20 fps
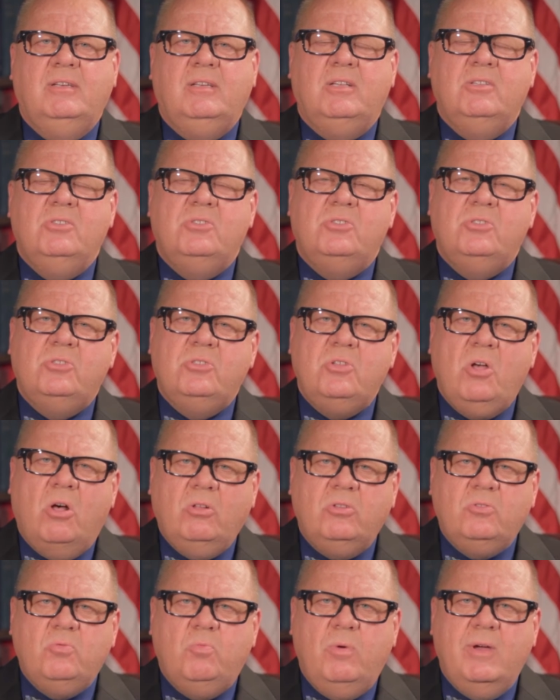
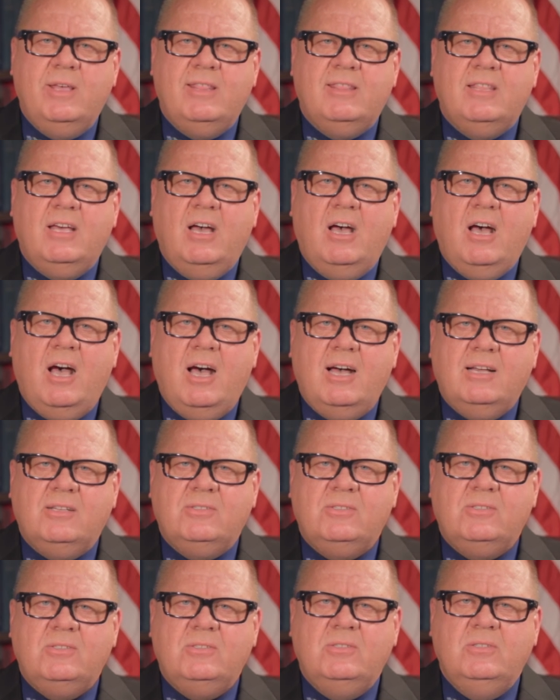Consult with
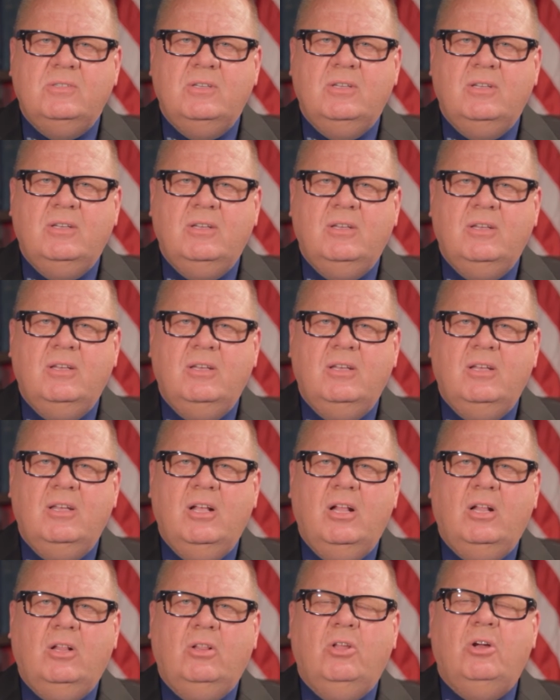us.
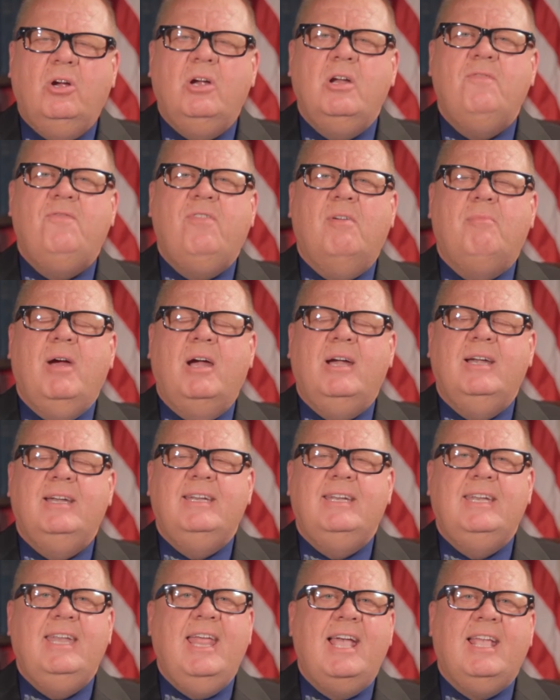Learn from our
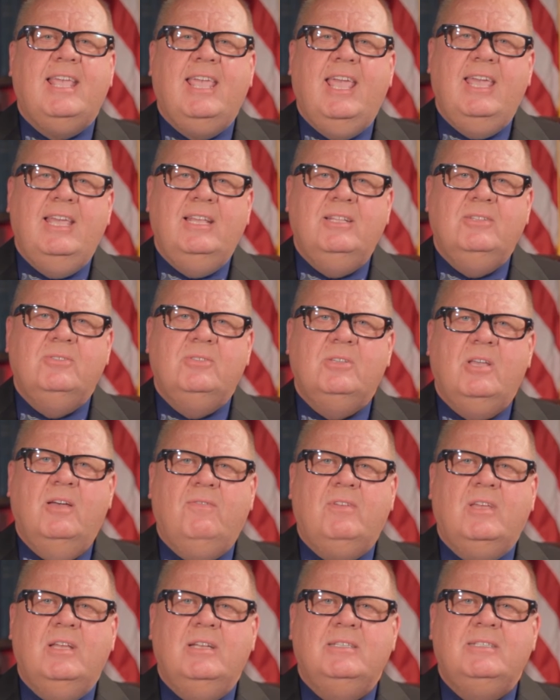decades
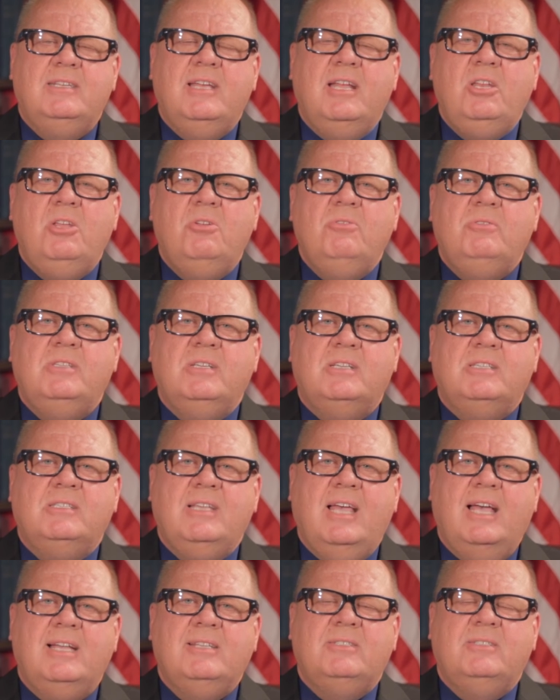of continued
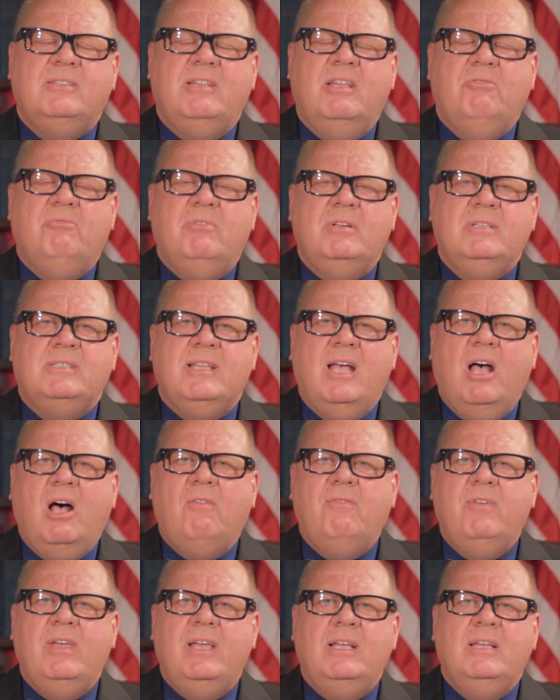success in
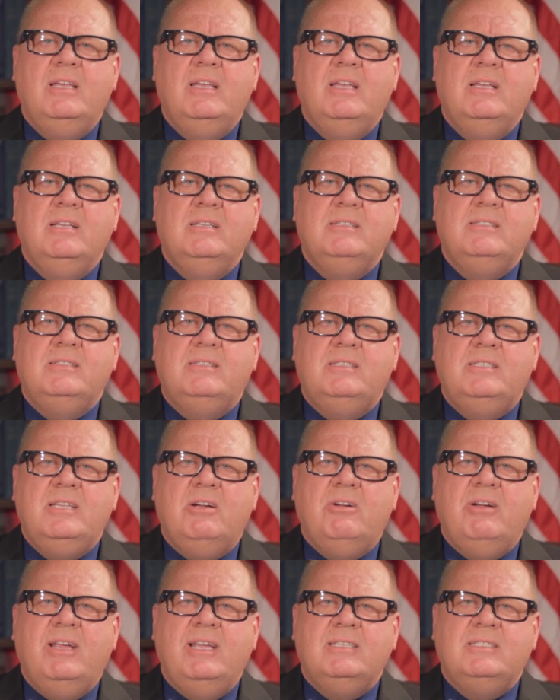resolving
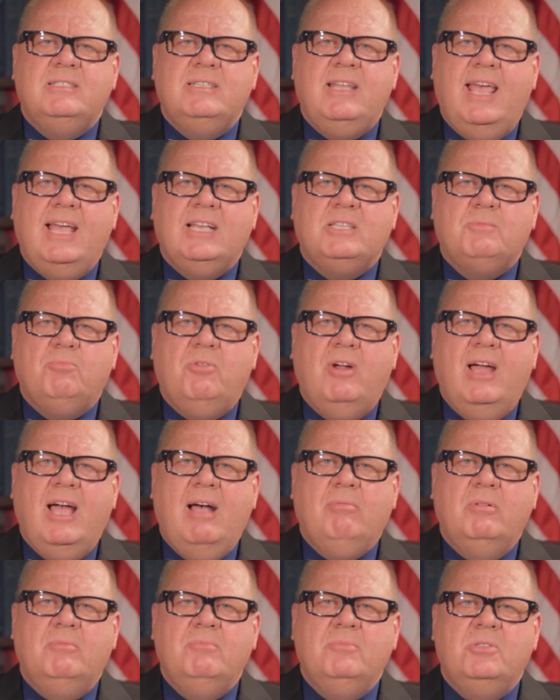serious tax
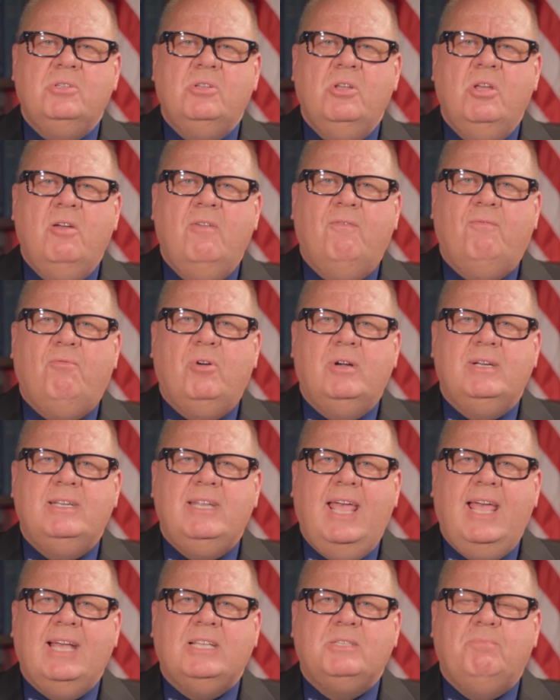problems for
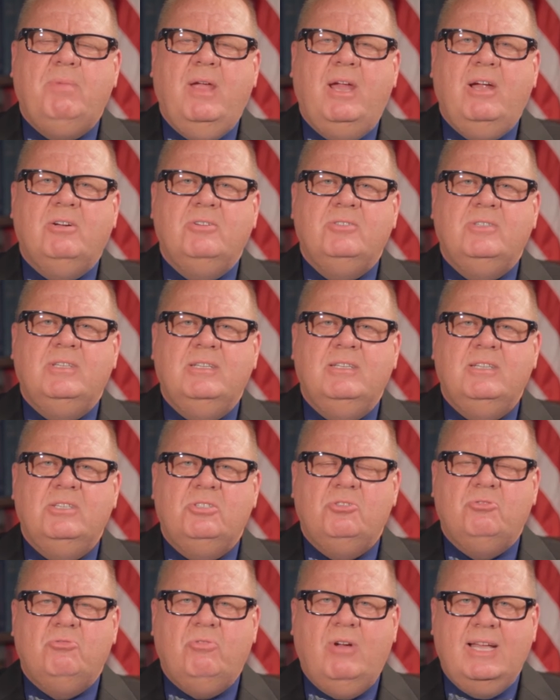taxpayers in
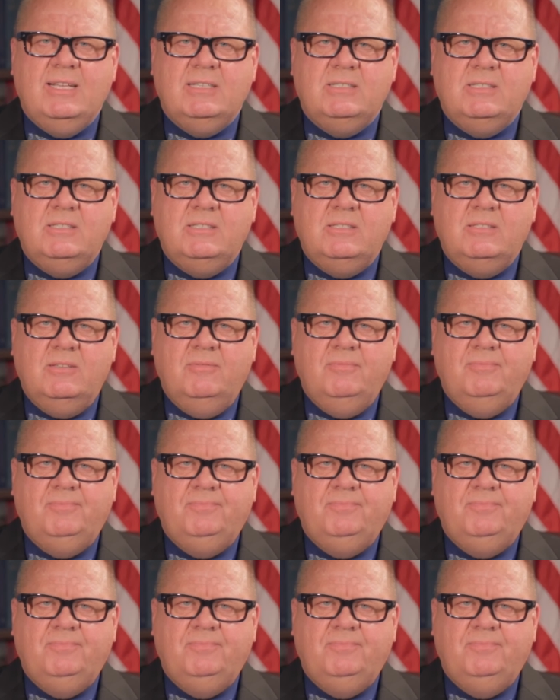distress.